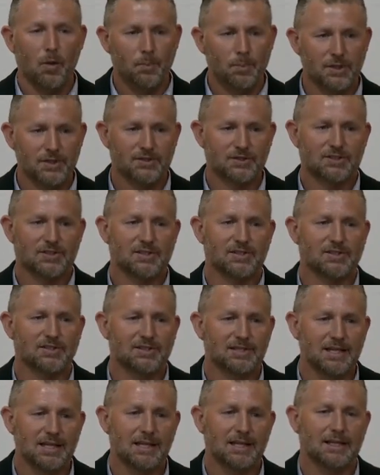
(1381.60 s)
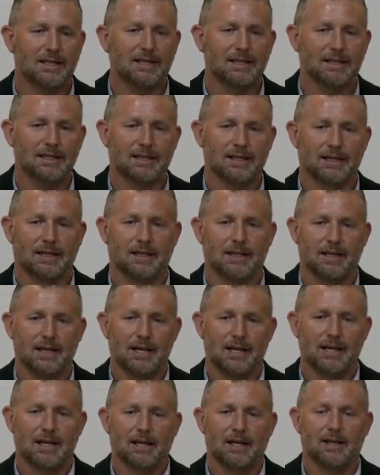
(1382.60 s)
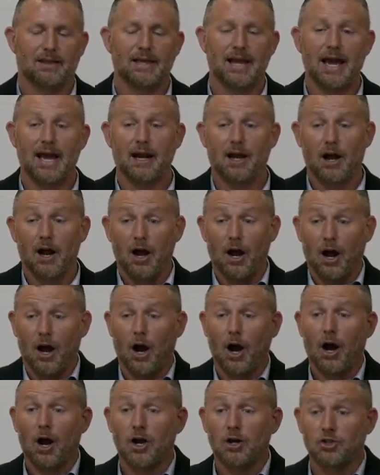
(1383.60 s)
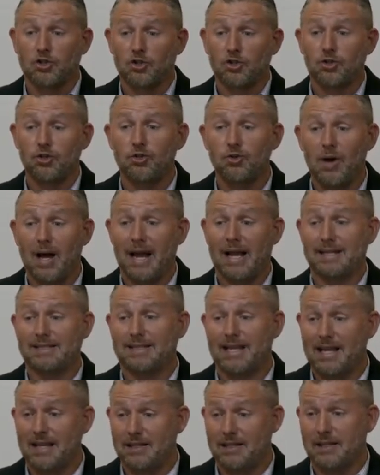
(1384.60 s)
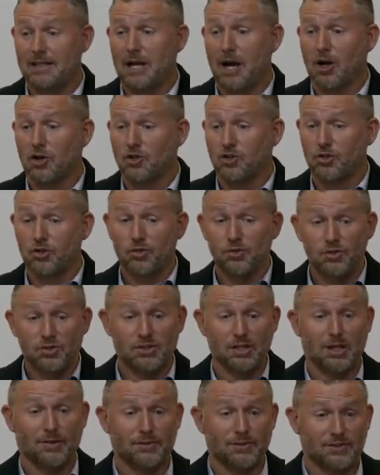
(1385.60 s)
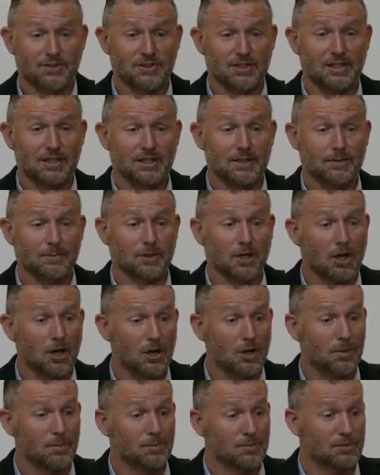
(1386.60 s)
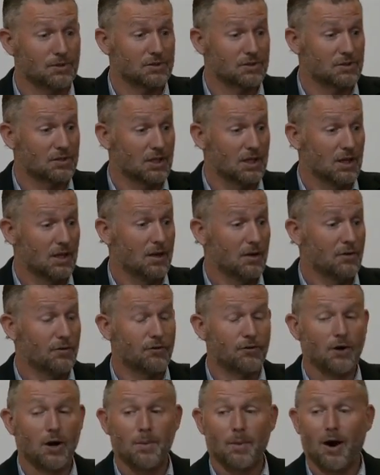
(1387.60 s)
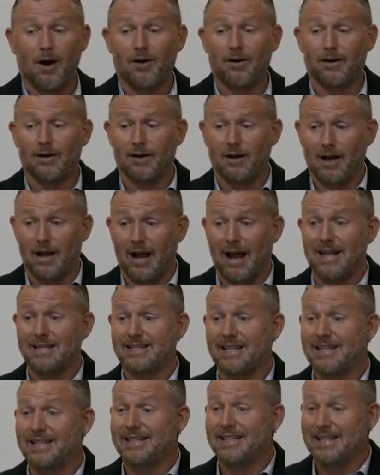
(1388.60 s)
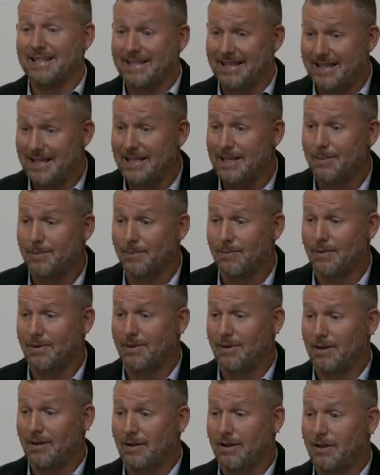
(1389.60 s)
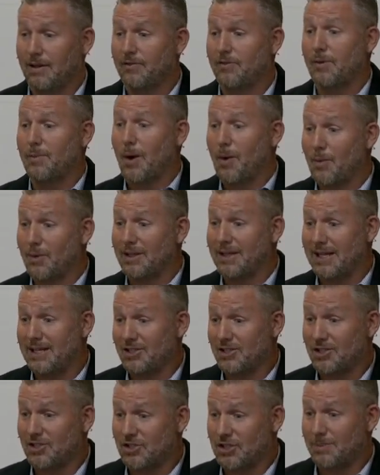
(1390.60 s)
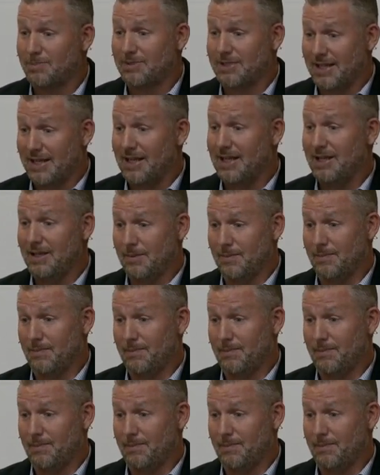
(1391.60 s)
us to see that our true identity, our true self esteem comes from our identity in him, from our relationship to him.